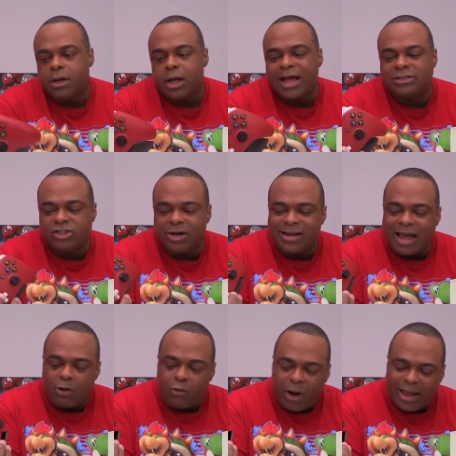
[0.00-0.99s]
I should have got
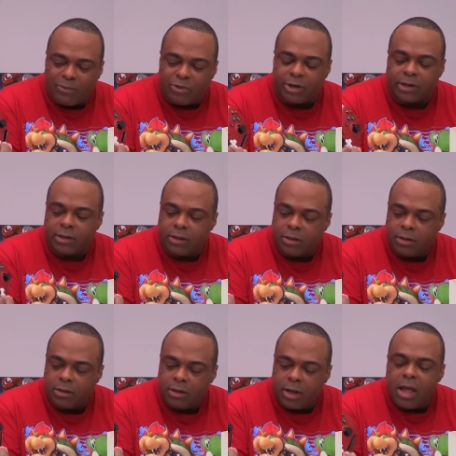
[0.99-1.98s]
a white one.
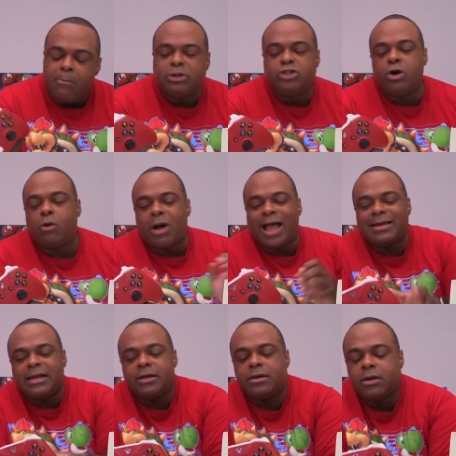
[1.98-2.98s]
But you know why I
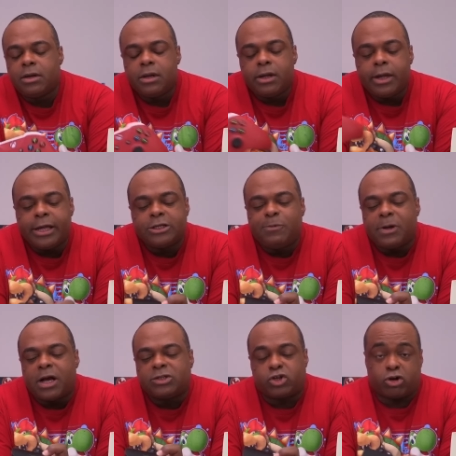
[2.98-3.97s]
didn't? Is
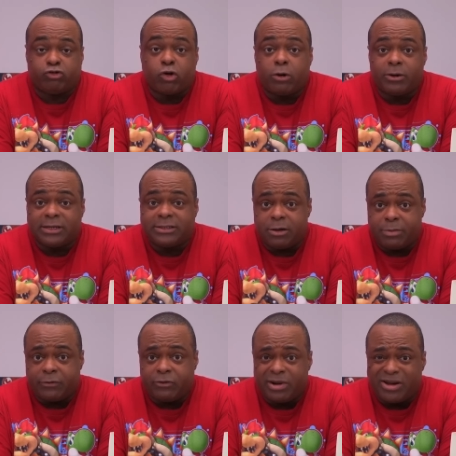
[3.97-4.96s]
because the controller that's in the
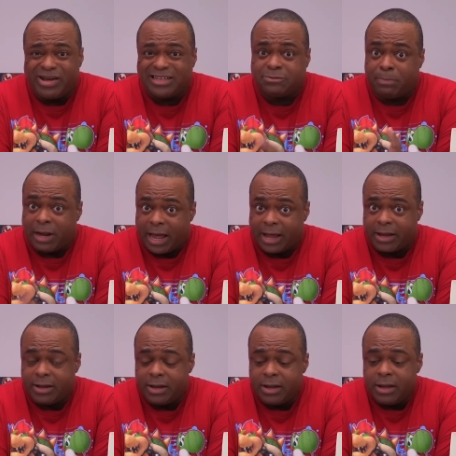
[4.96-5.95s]
bedroom now is black.
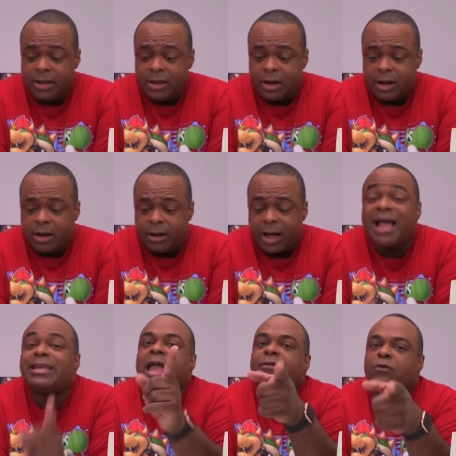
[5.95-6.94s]
Uh, I
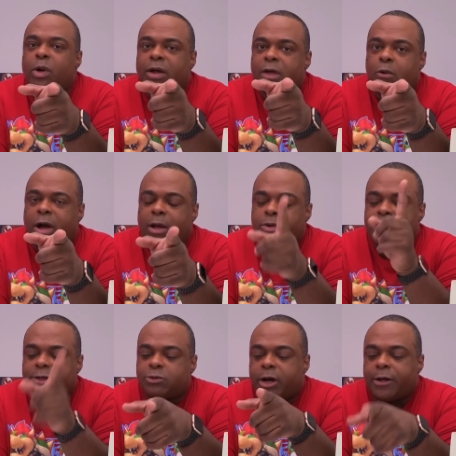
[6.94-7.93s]
gave away that white one.
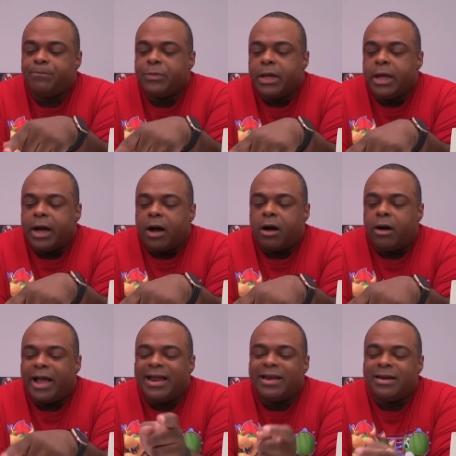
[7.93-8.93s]
That's why. Uh,
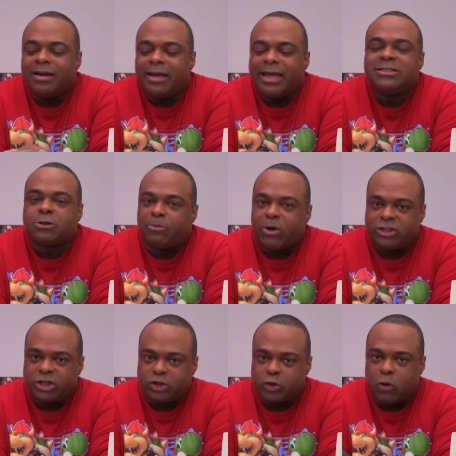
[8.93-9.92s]
and it's a
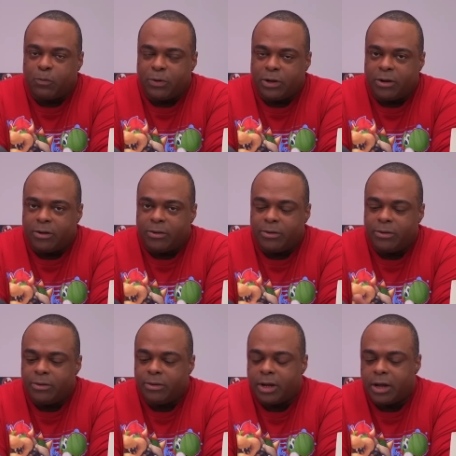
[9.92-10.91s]
Project Scorpio
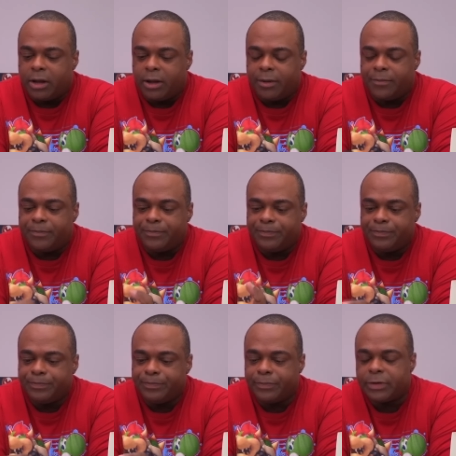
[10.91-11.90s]
um,
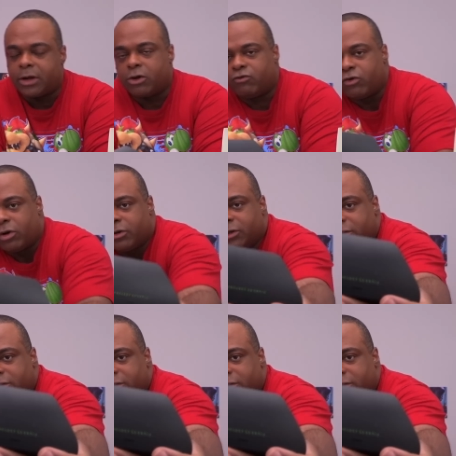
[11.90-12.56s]
controller.